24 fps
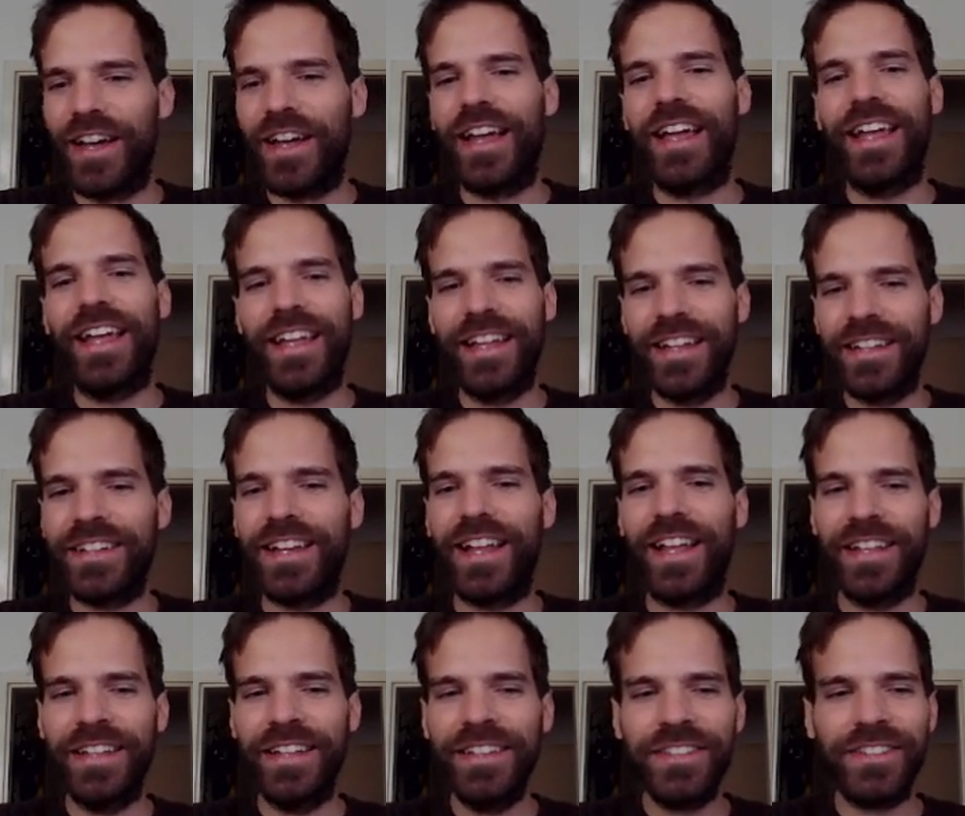In,
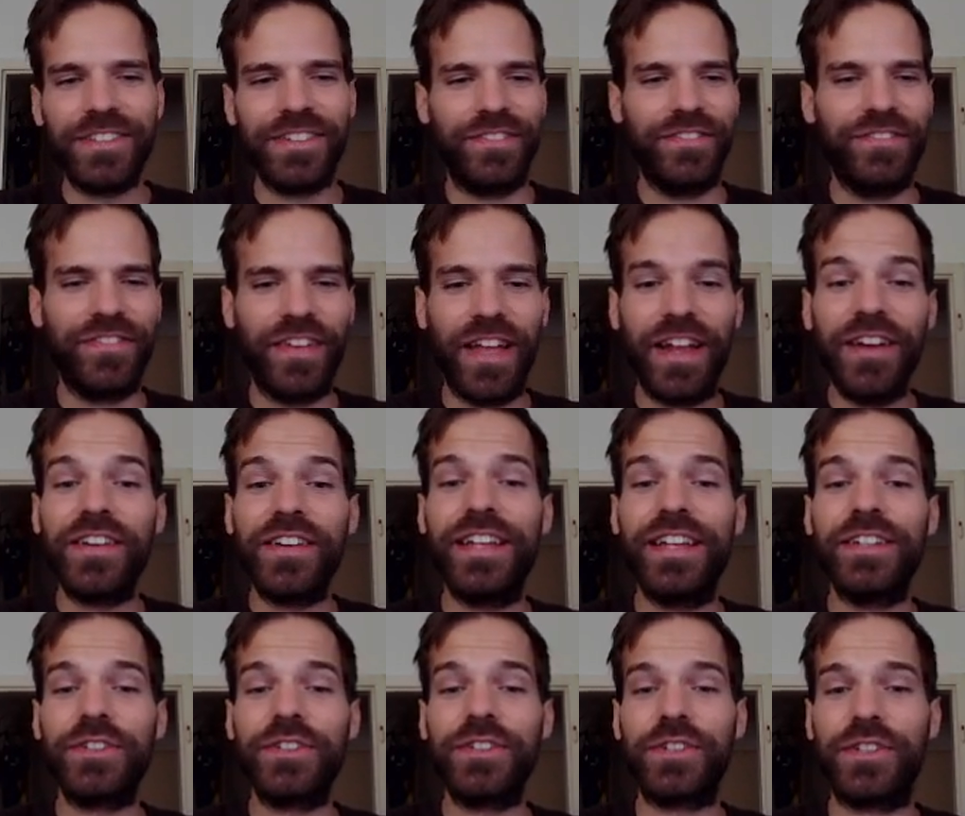in, very
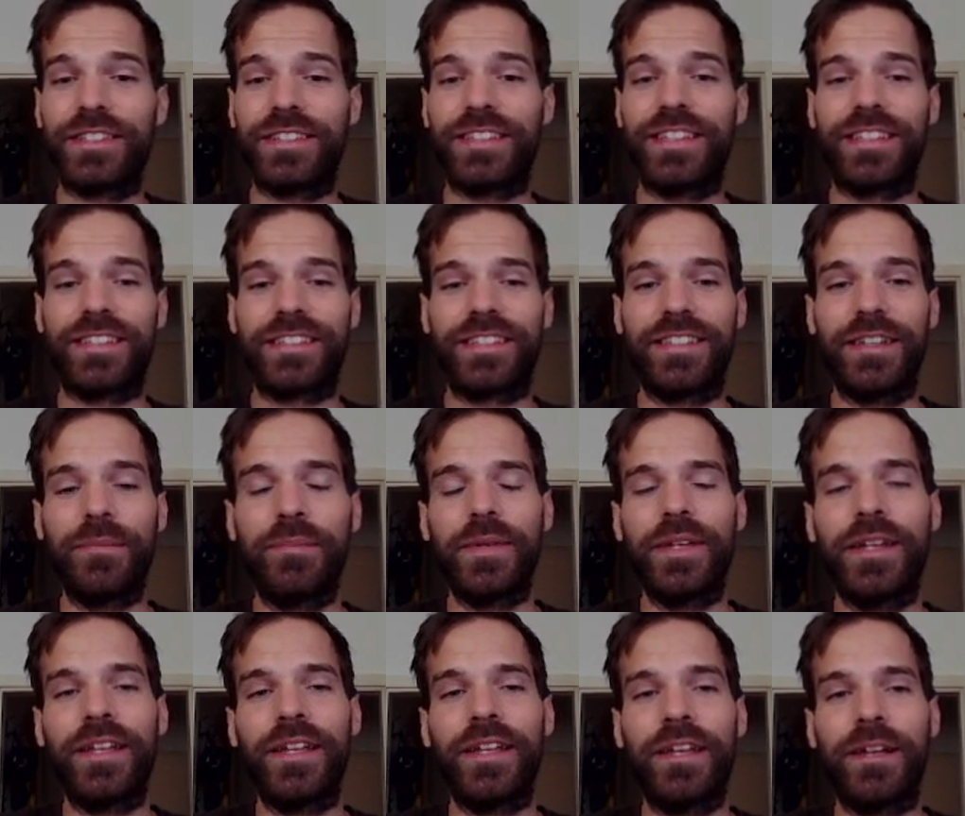interesting.
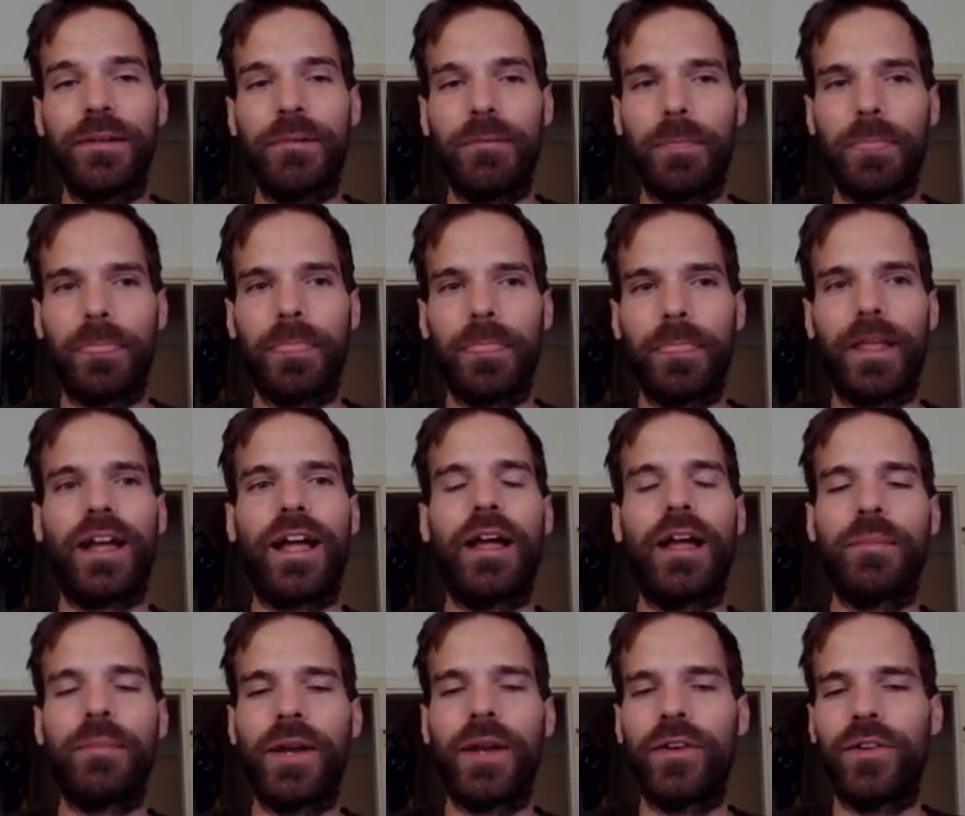Somebody
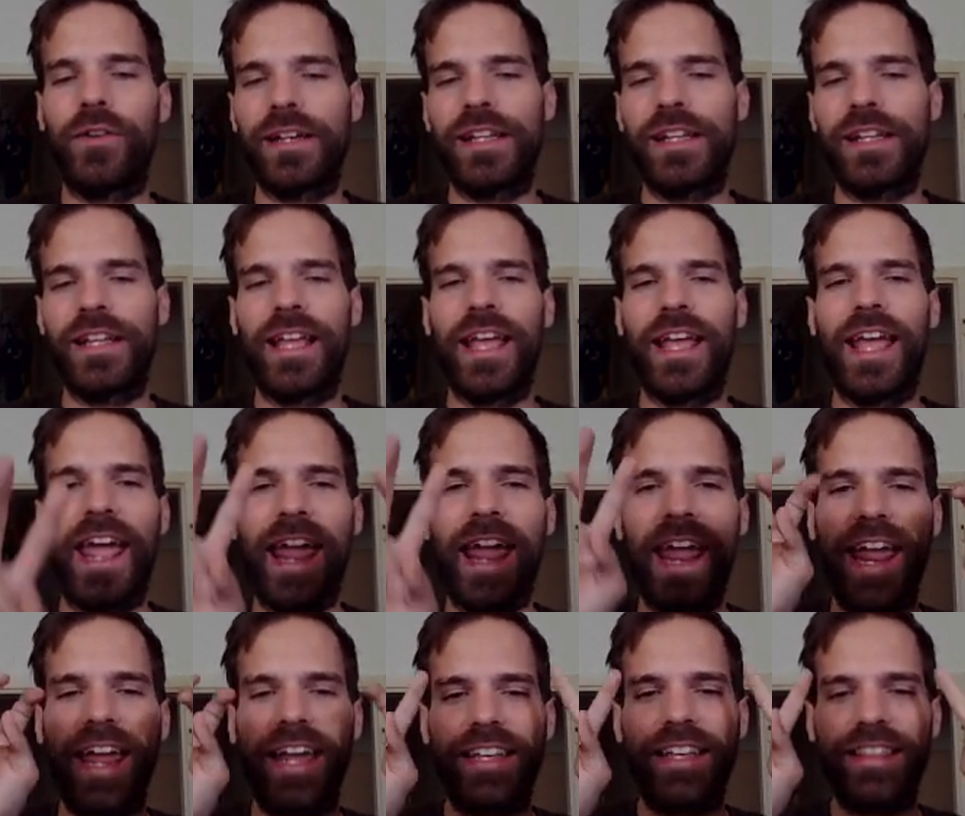apparently
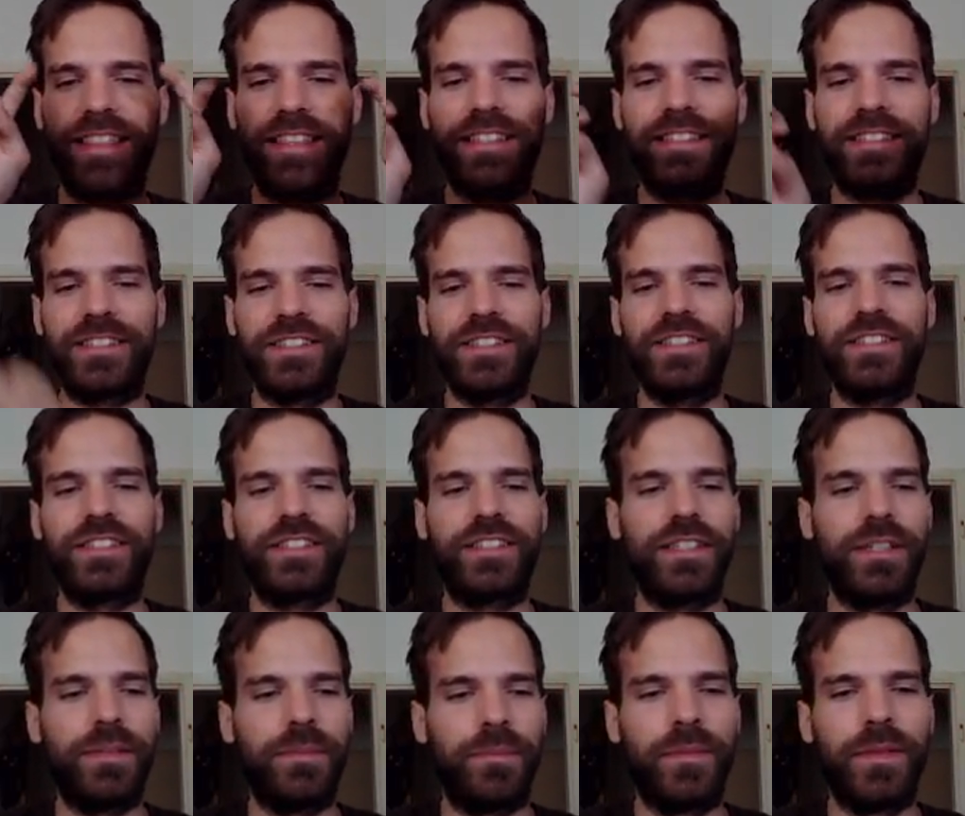hacked the
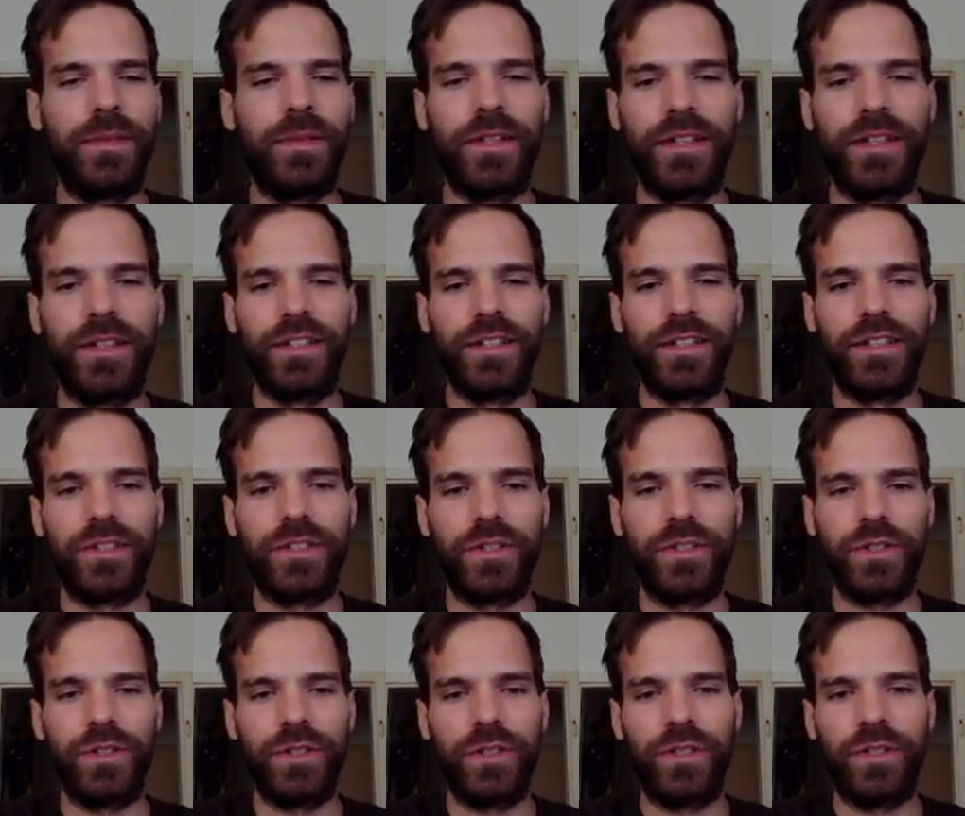system
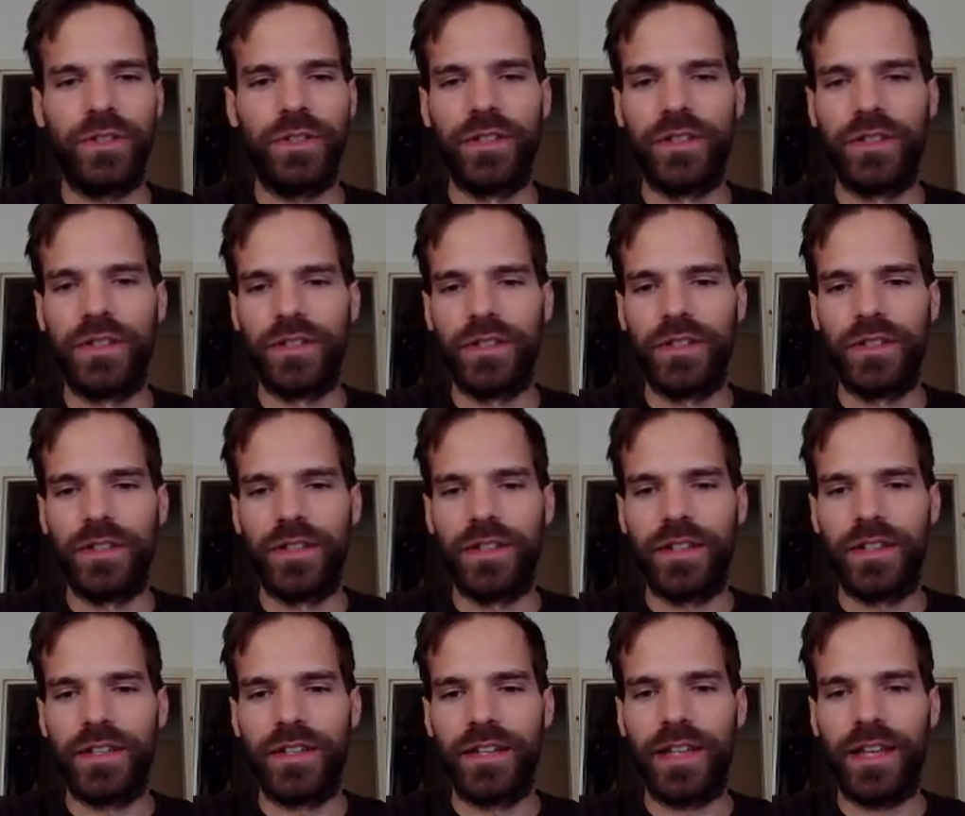to
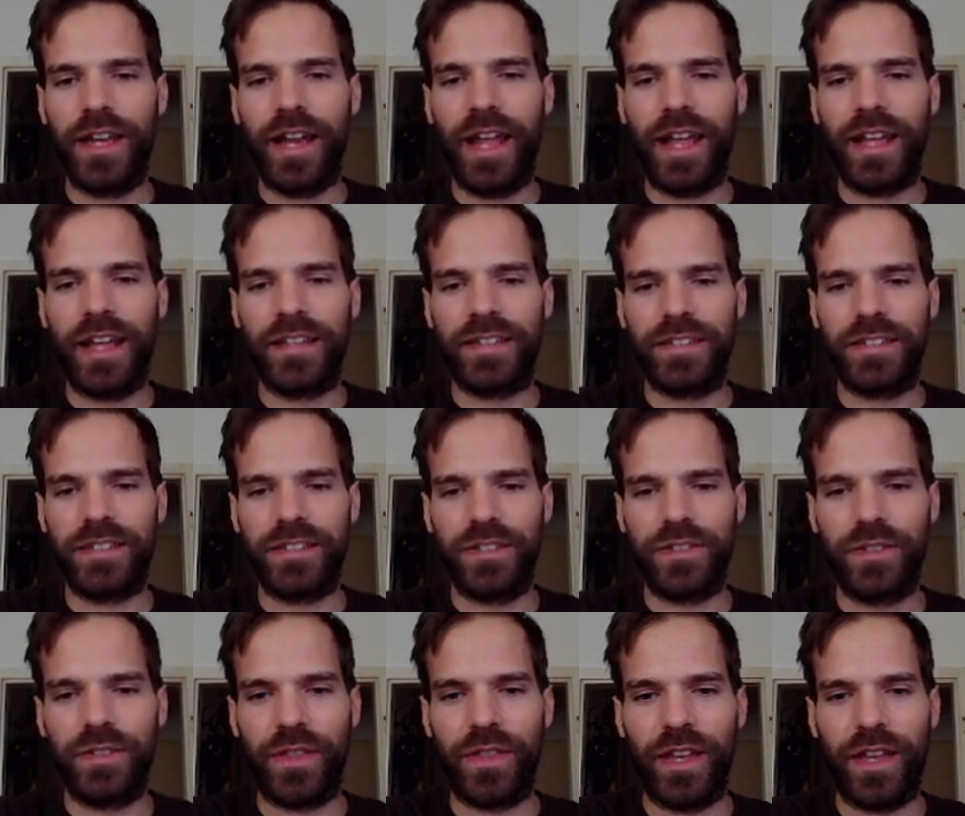get access
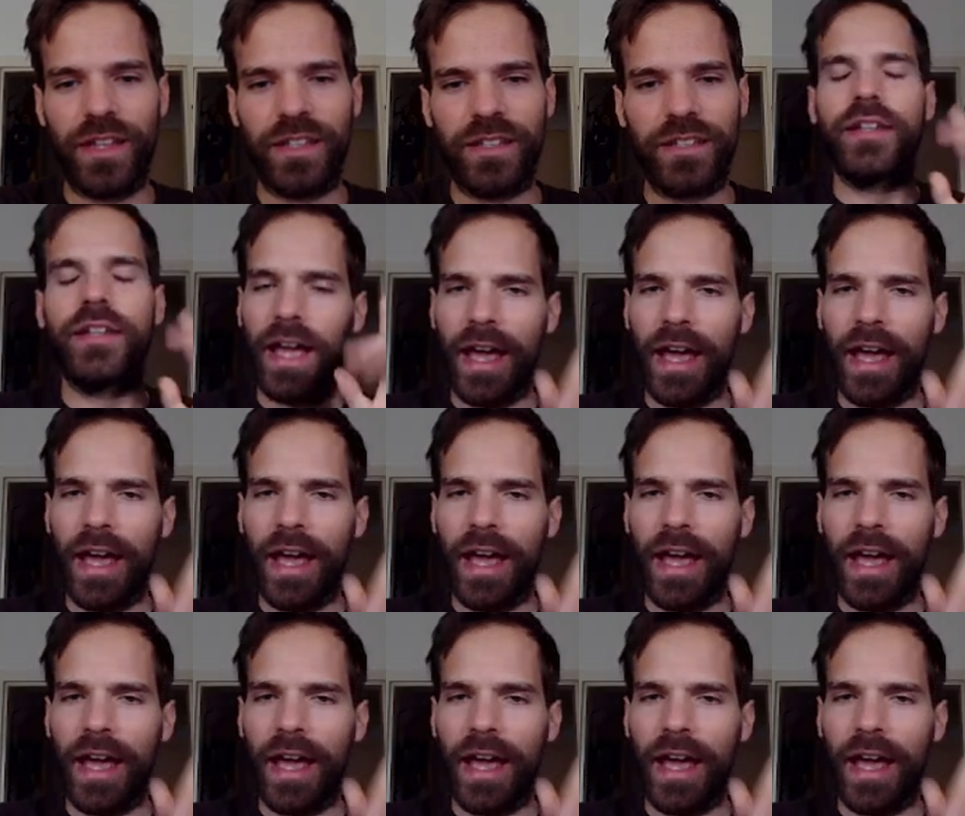to that.